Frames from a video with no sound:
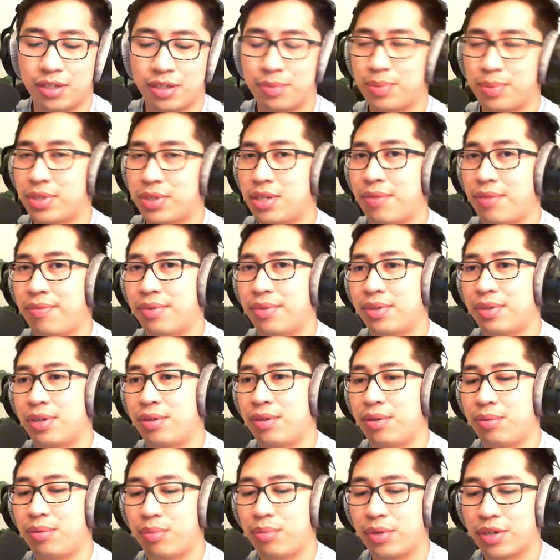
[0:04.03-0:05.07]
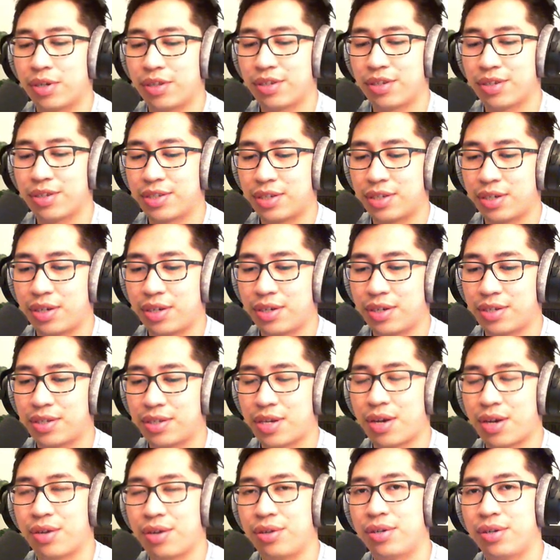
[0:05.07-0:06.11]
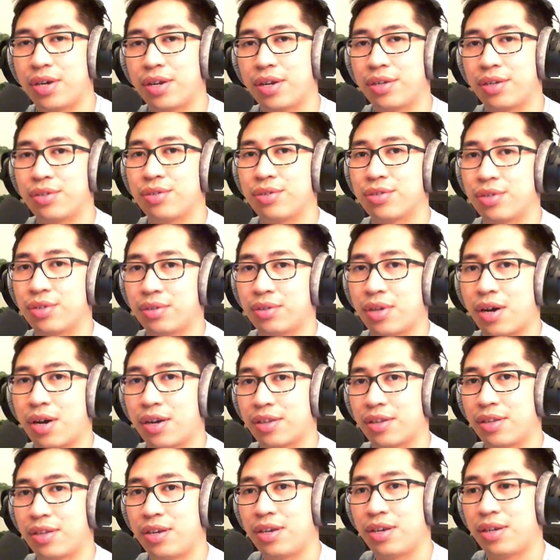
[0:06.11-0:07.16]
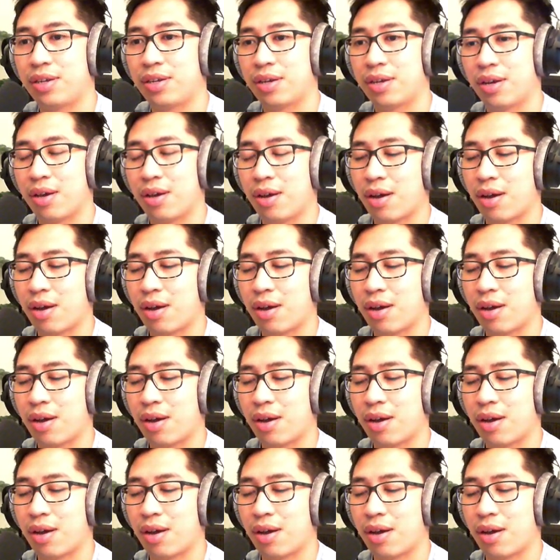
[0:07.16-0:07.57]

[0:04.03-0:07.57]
Specifically, we're going to discuss how do you get a user logged in,